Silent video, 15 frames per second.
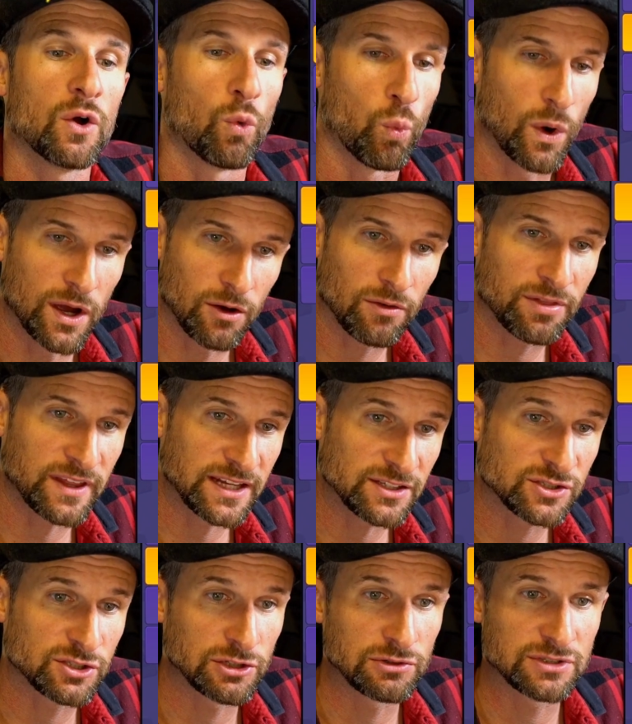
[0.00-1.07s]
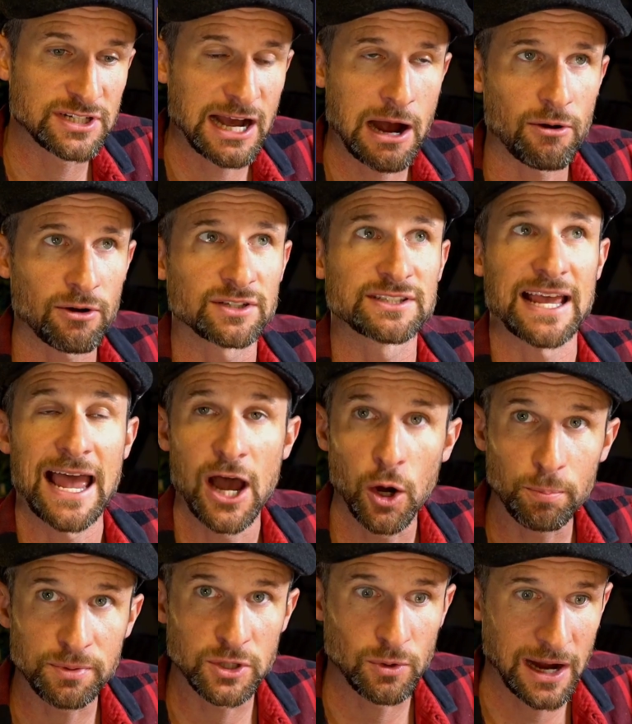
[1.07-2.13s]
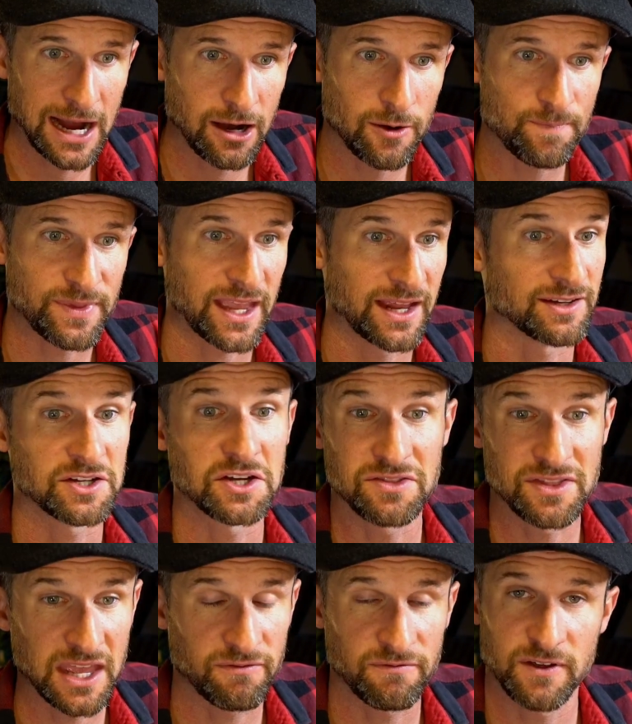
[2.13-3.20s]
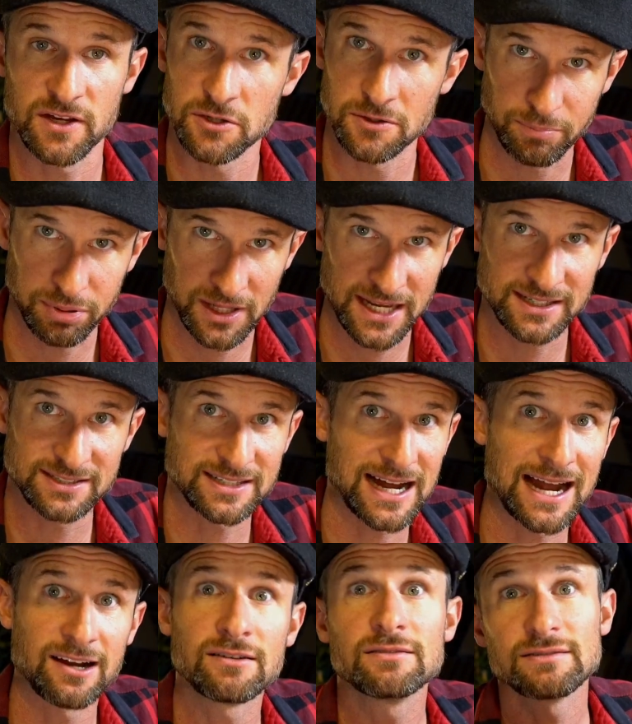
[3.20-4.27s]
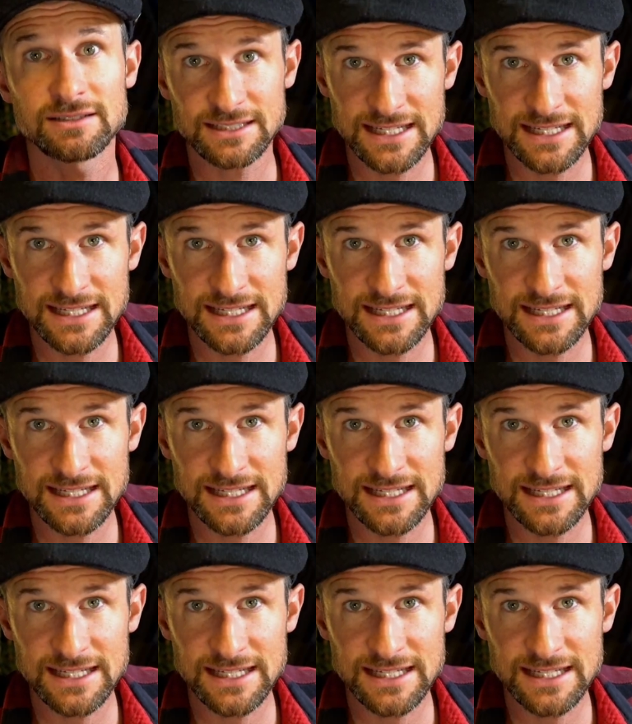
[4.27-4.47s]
Will these two towers help you out, and could they fit your play style?